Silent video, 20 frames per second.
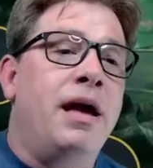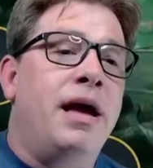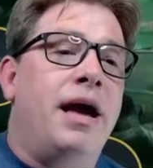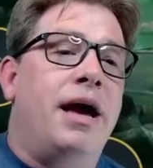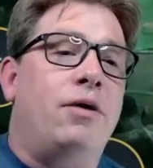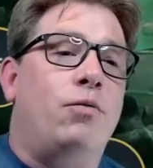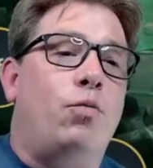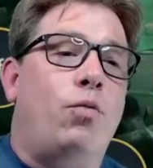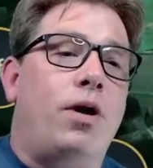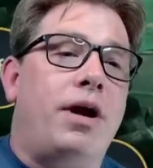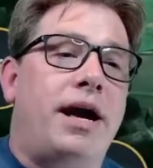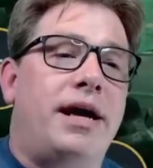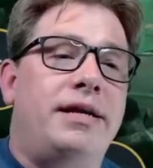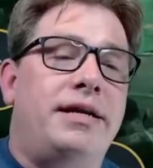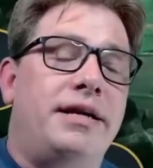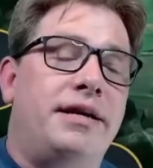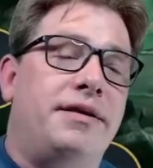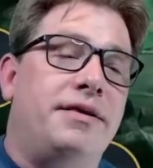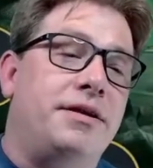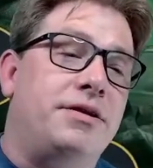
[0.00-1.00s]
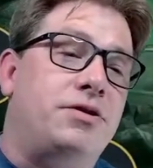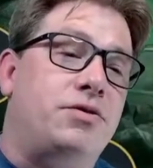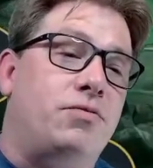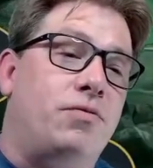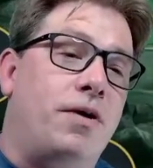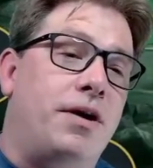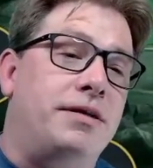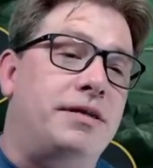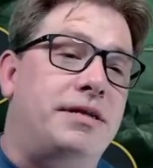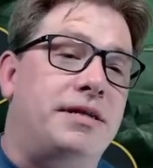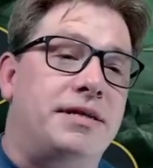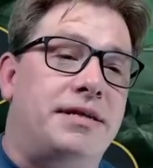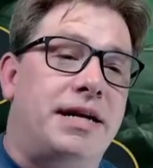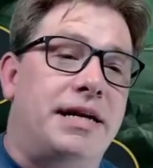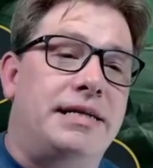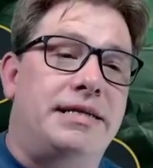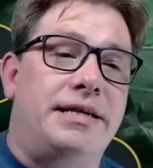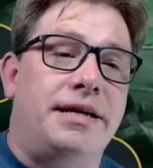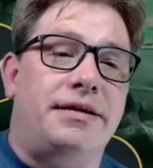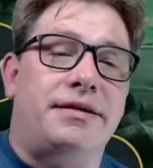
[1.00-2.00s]
And what I did in this run, since I
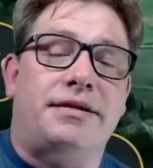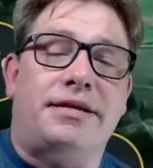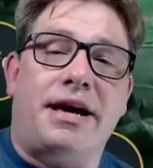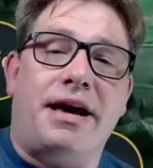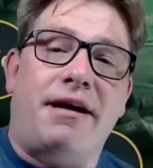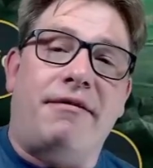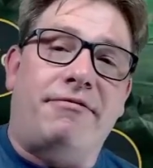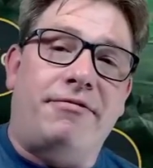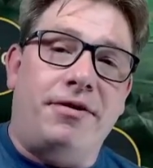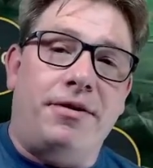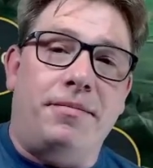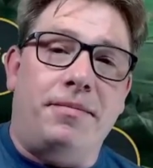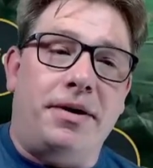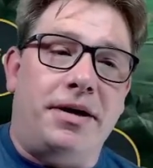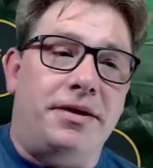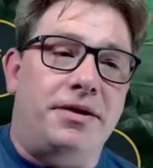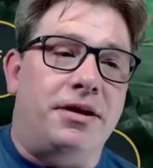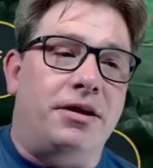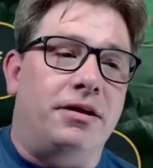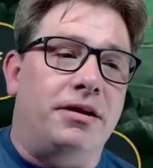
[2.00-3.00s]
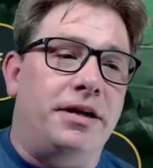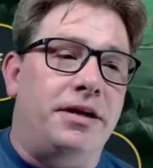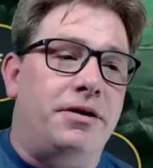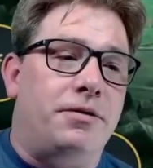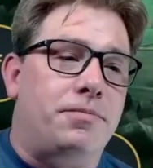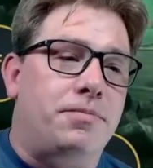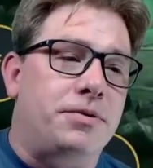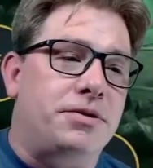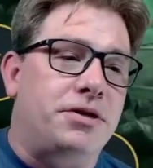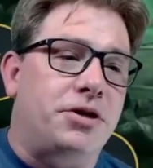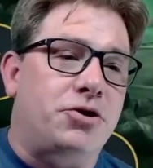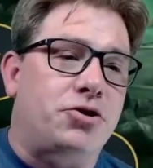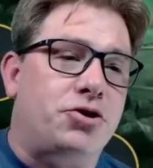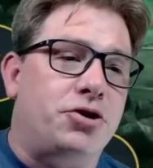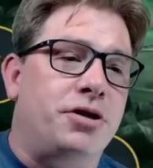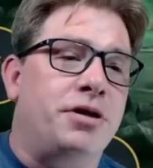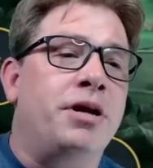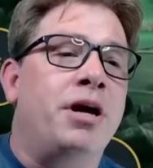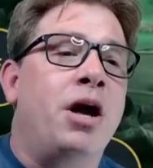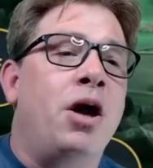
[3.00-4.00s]
didn't have him in the leader
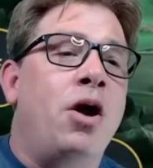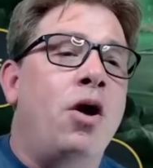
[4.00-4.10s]
position,